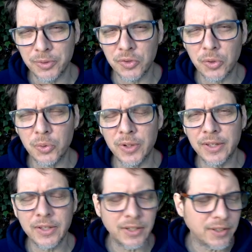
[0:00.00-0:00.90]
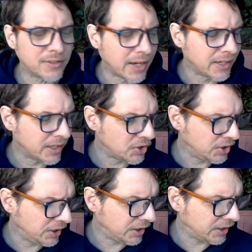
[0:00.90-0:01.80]
So
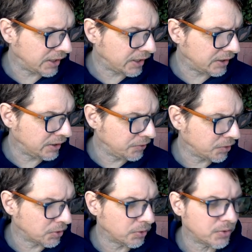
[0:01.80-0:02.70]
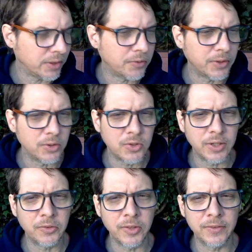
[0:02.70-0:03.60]
Ta-Nehisi and his co-translator
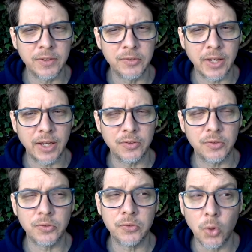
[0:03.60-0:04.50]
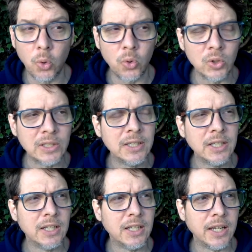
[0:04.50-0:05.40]
translate this as soul,
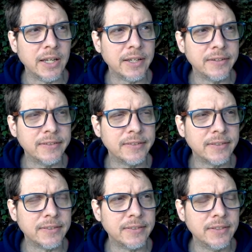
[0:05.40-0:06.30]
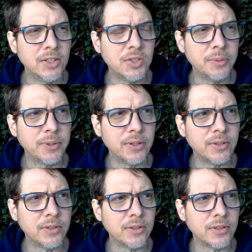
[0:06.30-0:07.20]
and
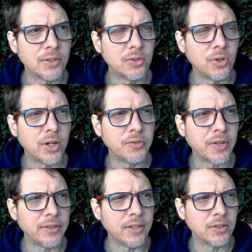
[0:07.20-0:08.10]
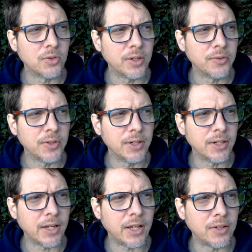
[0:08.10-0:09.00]
Nishima Cross, I think, translate
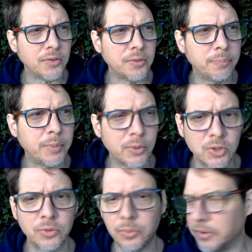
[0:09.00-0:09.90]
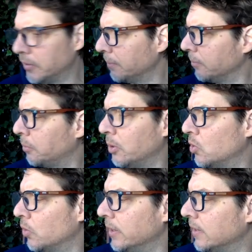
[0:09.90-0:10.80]
it as spiritual wisdom,
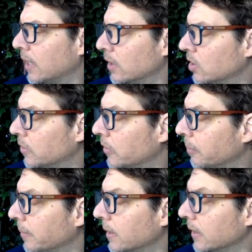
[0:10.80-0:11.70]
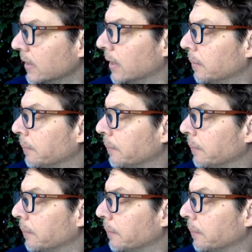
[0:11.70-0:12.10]
spiritual intelligence, something like that.